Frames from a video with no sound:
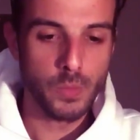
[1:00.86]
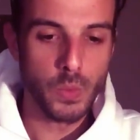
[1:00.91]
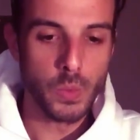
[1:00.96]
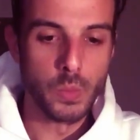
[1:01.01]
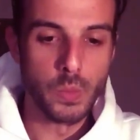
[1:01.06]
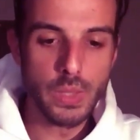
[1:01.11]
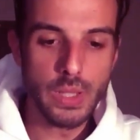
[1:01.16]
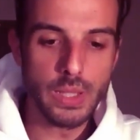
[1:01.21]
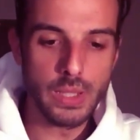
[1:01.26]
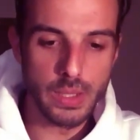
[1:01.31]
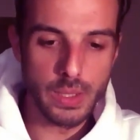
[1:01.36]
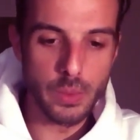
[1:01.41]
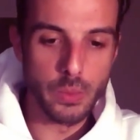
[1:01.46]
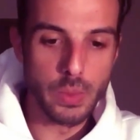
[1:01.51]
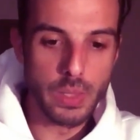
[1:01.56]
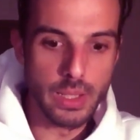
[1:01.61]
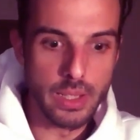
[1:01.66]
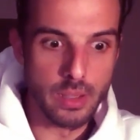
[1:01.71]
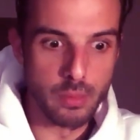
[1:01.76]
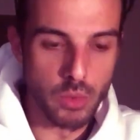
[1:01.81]

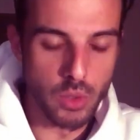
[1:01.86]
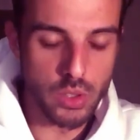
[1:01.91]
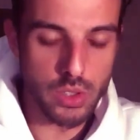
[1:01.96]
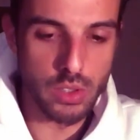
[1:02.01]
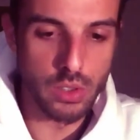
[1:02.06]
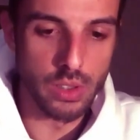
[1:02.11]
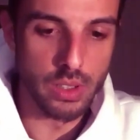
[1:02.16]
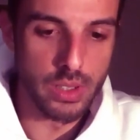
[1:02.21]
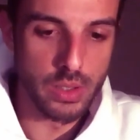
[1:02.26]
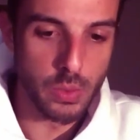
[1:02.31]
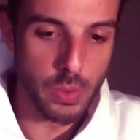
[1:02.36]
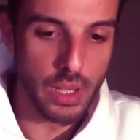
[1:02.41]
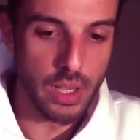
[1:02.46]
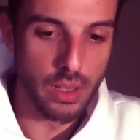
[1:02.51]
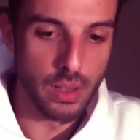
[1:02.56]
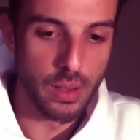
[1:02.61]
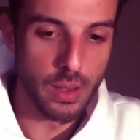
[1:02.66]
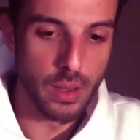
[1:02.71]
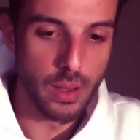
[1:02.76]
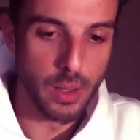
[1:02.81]
Really emotional as
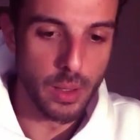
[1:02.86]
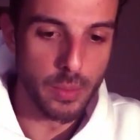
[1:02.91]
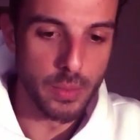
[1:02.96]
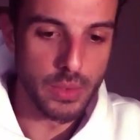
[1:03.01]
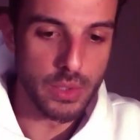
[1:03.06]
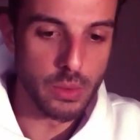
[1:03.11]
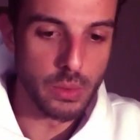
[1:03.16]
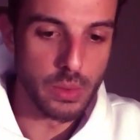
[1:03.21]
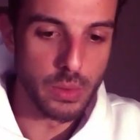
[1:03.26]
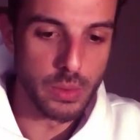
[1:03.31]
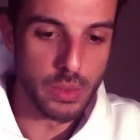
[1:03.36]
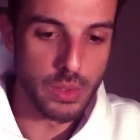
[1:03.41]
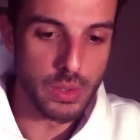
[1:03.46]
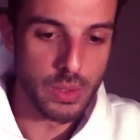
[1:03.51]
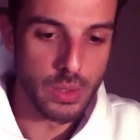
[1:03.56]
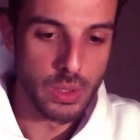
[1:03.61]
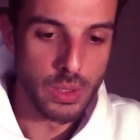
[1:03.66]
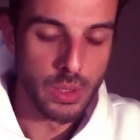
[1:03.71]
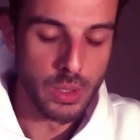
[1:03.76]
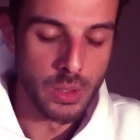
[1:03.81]
well. So it was